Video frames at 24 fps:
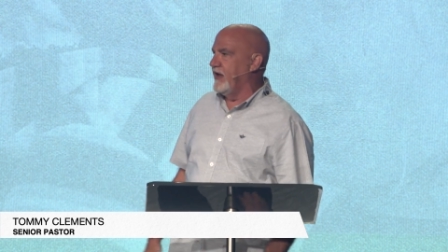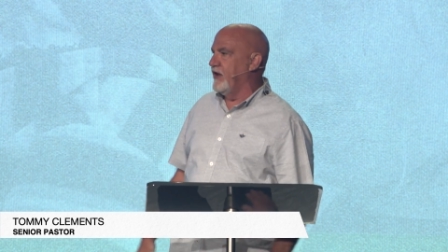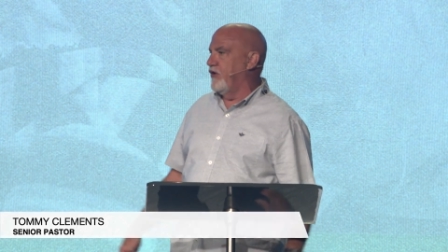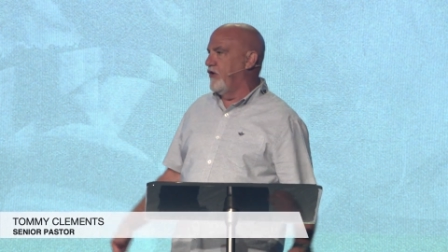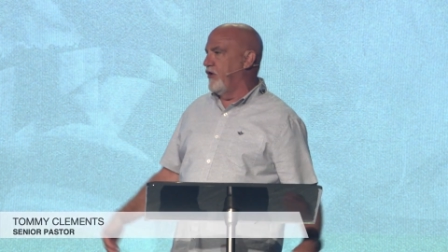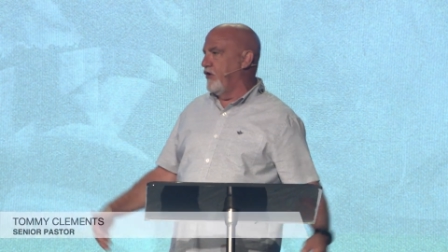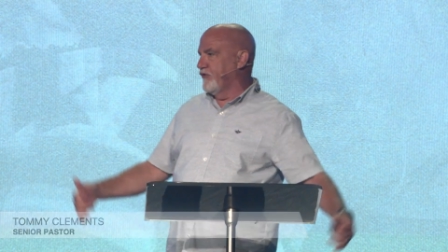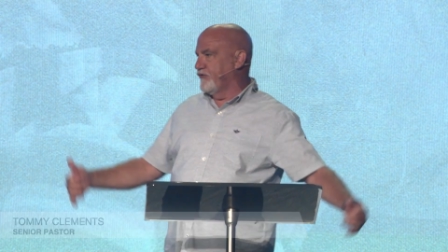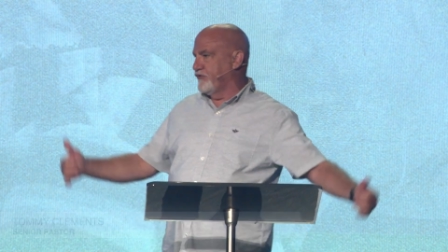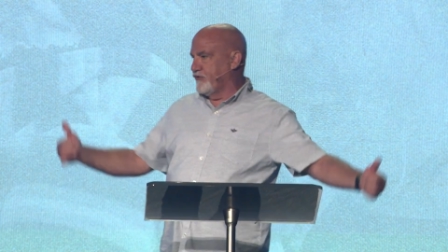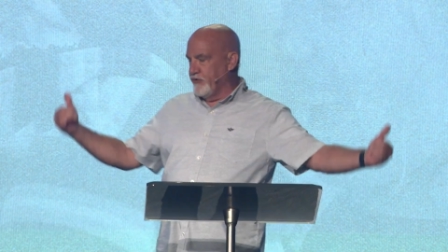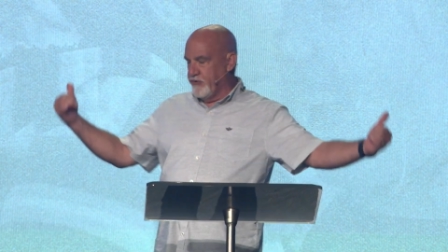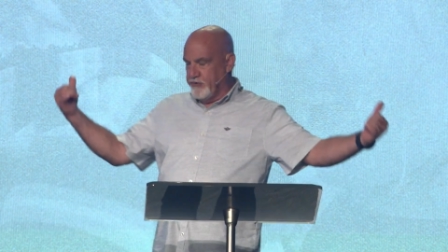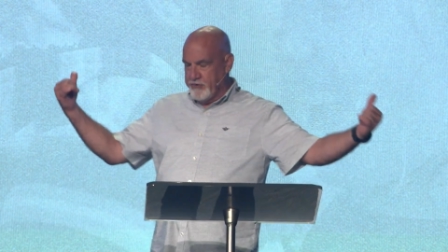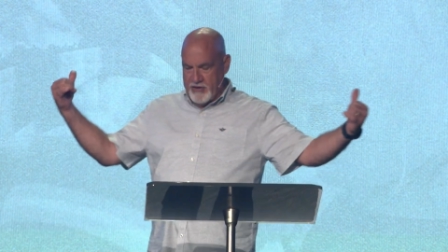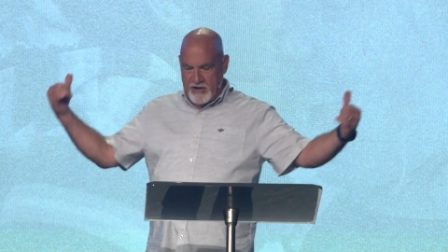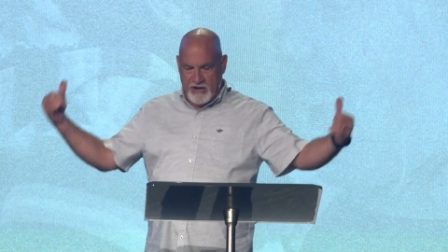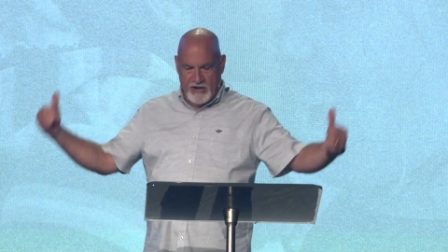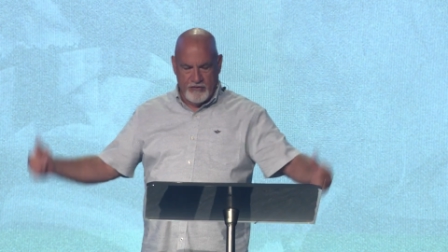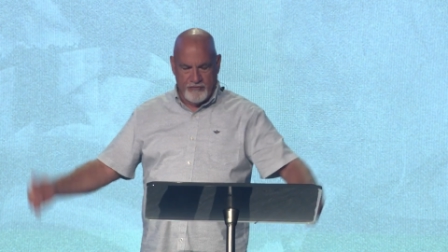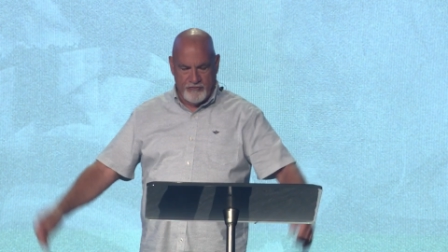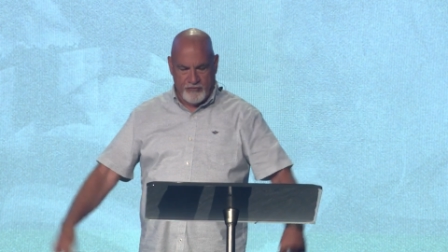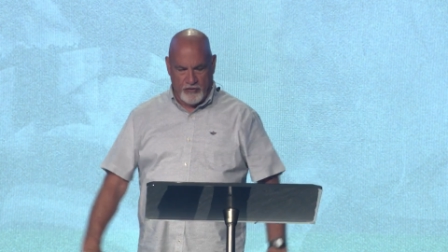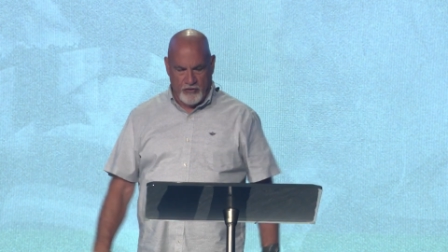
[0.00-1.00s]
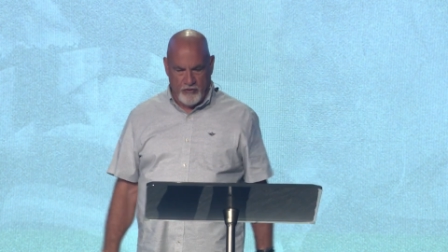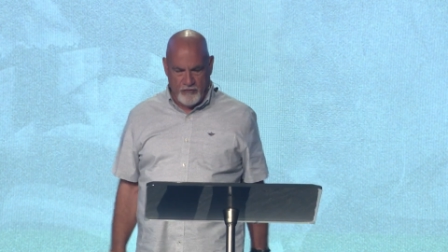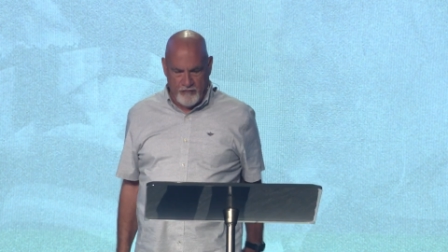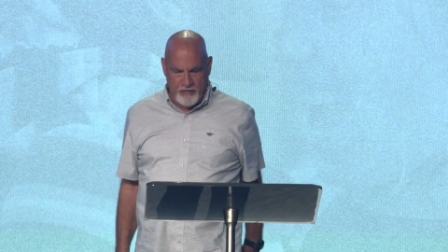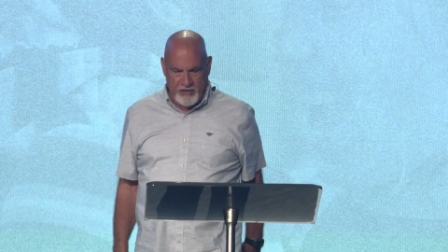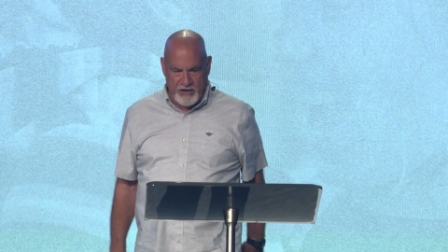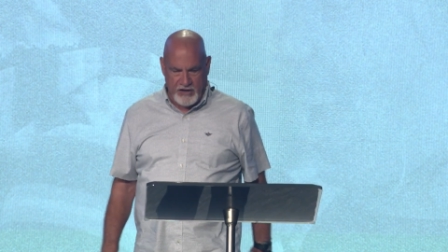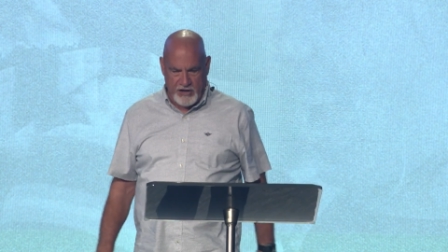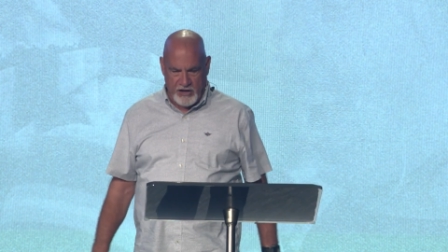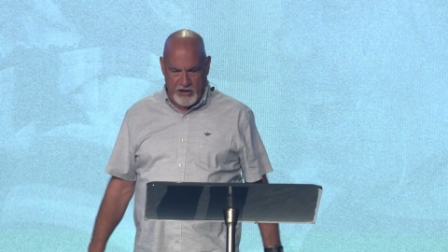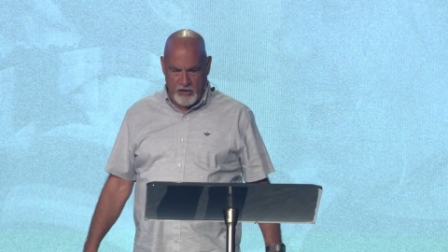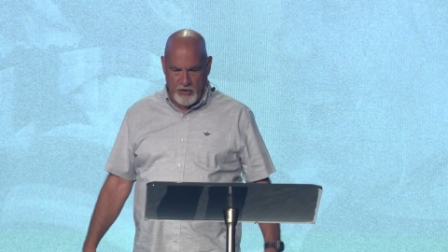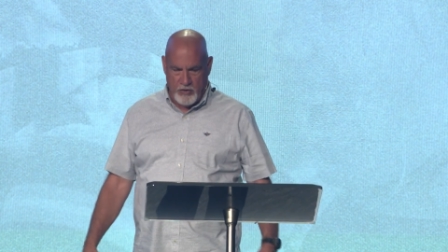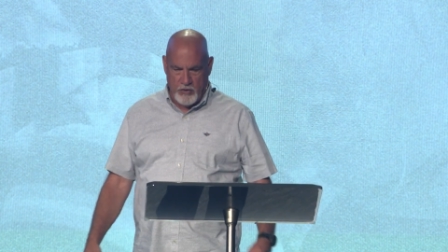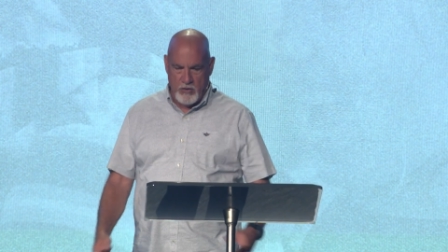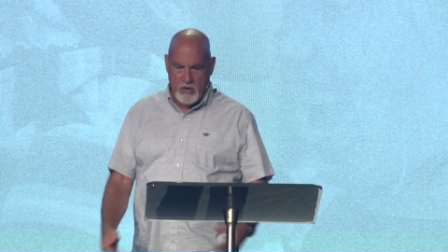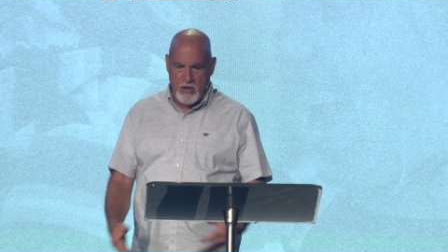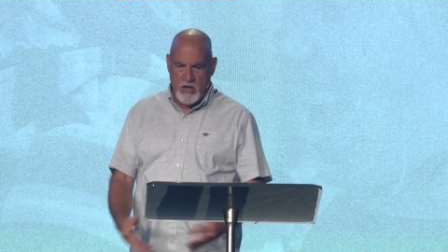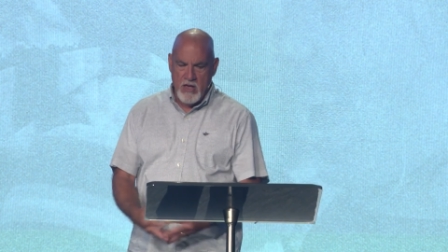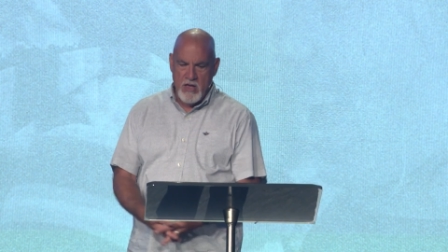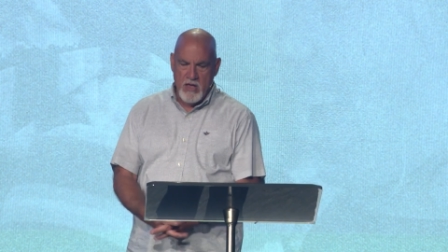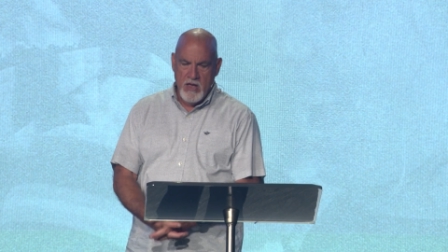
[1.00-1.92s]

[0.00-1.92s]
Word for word: and also the intro video,